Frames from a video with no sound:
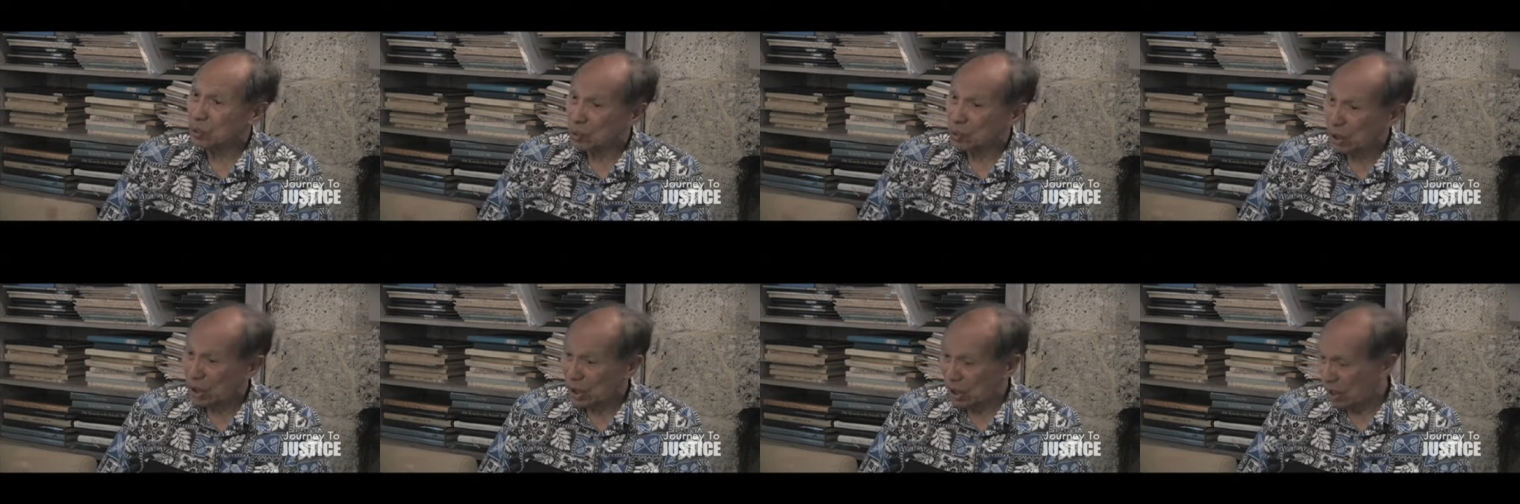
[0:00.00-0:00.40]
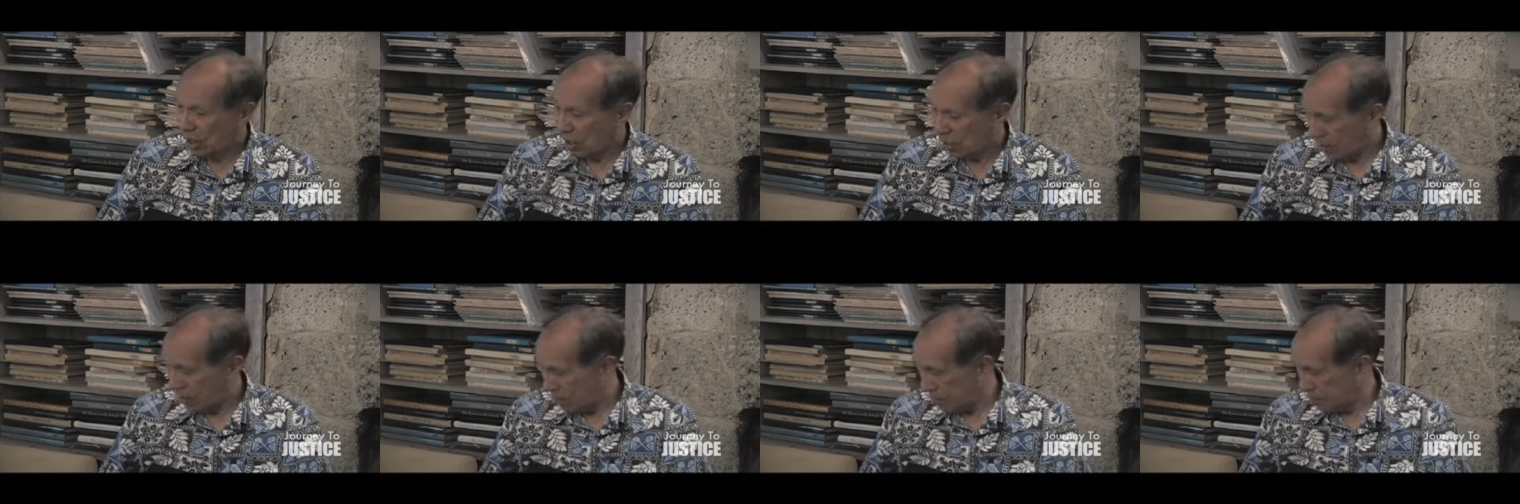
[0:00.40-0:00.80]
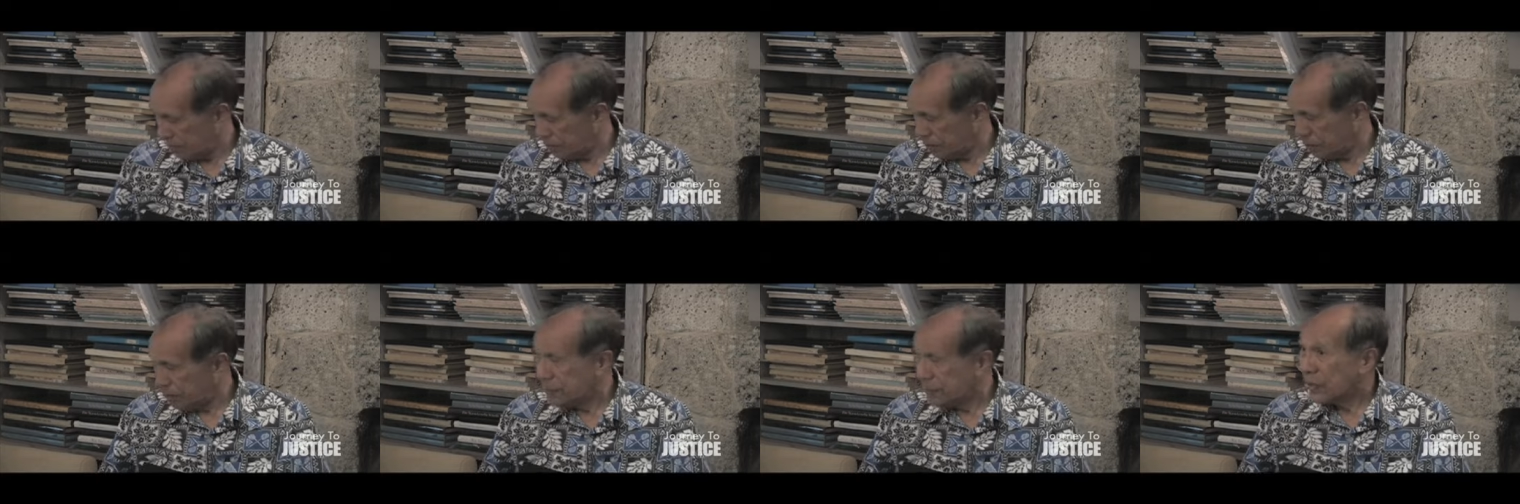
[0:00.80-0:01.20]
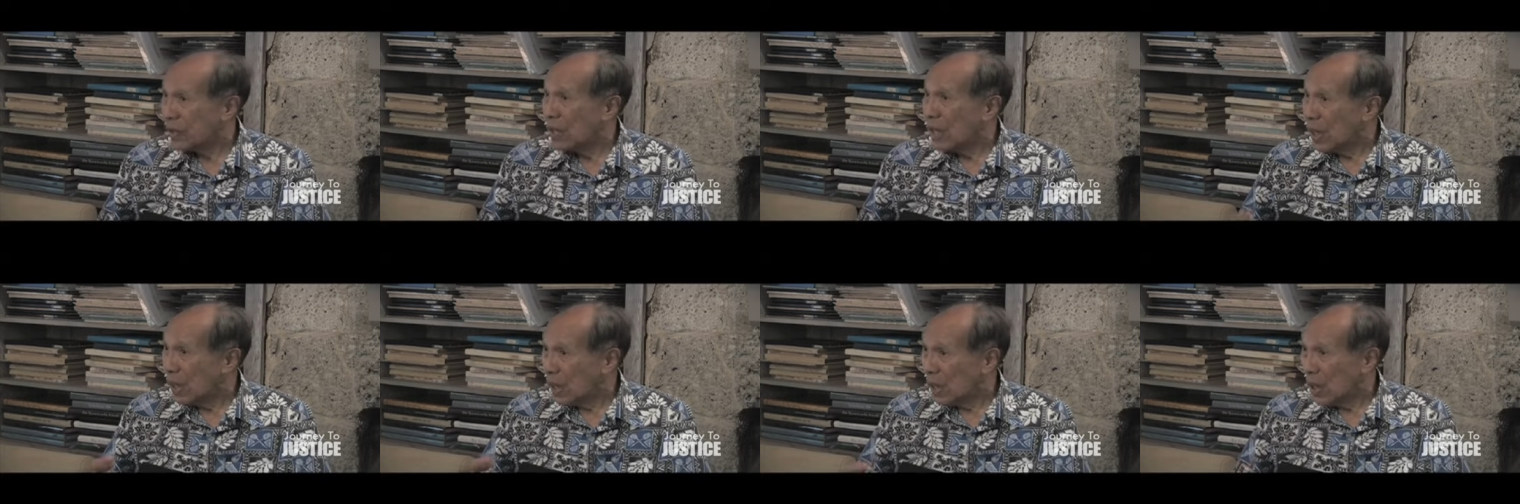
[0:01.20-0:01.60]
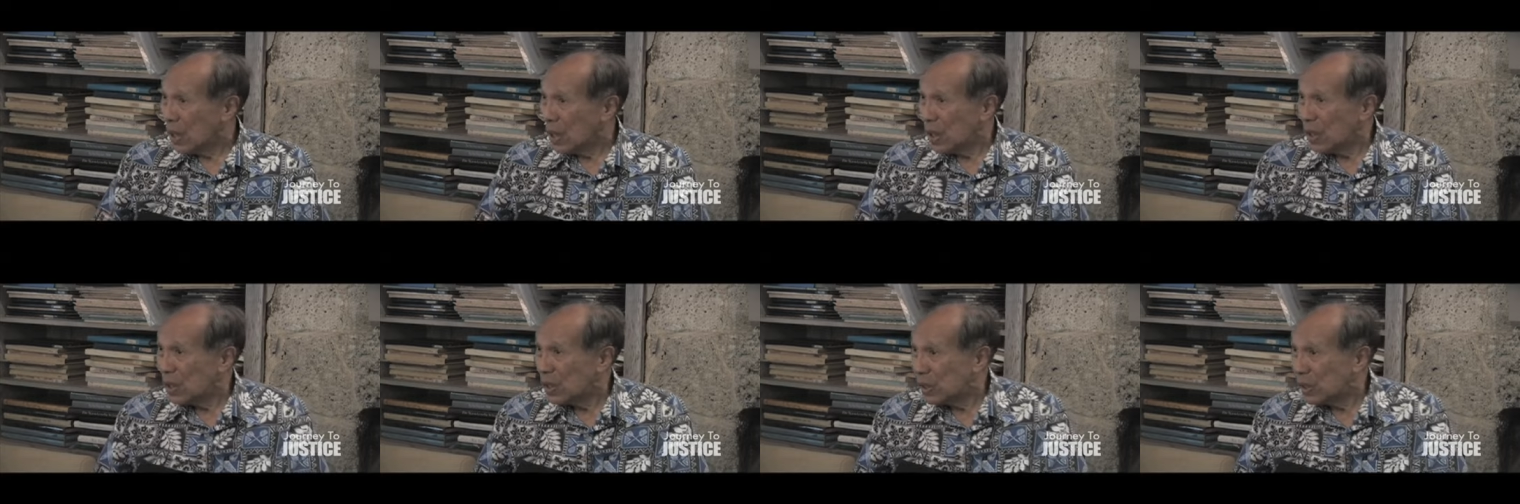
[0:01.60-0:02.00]
with
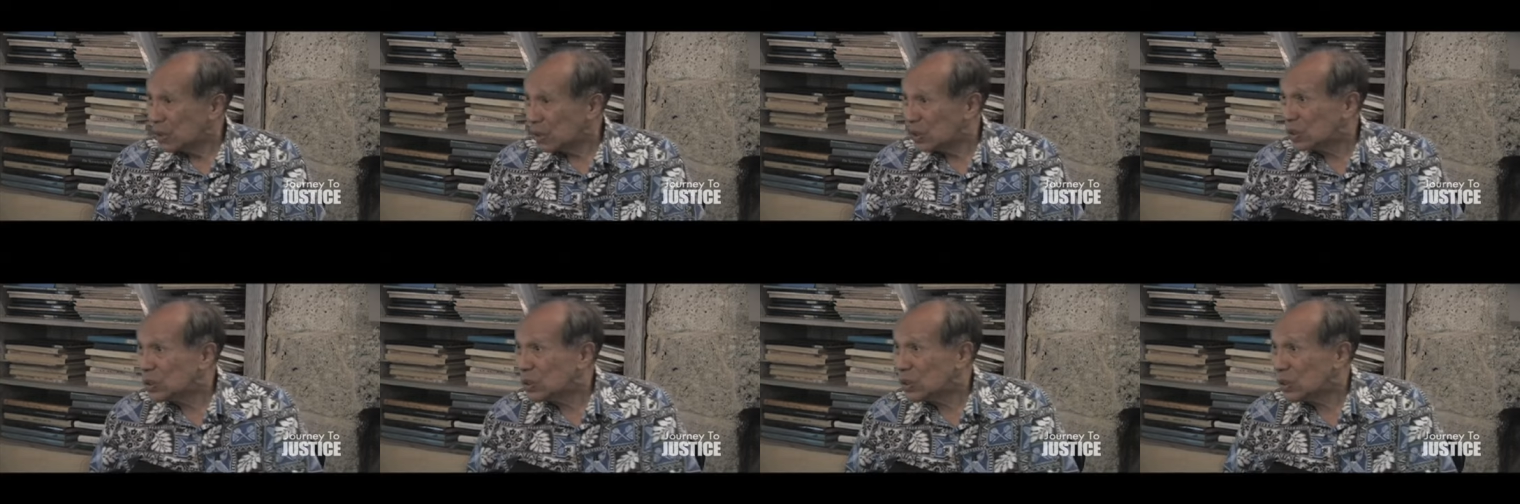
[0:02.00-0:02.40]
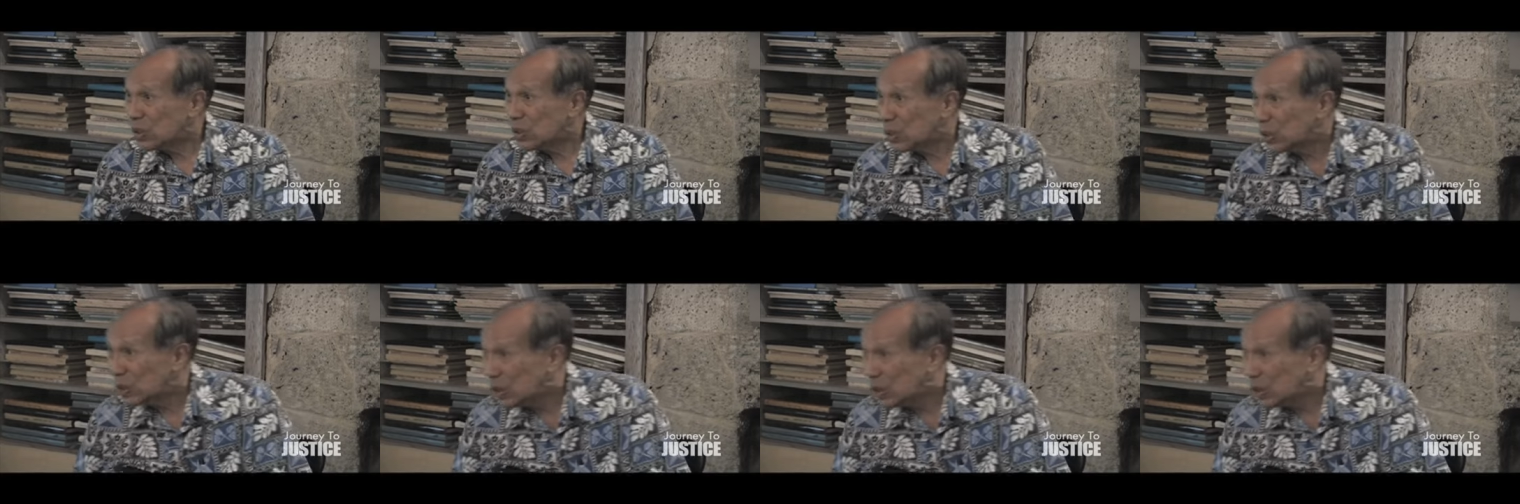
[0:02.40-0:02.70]
the student who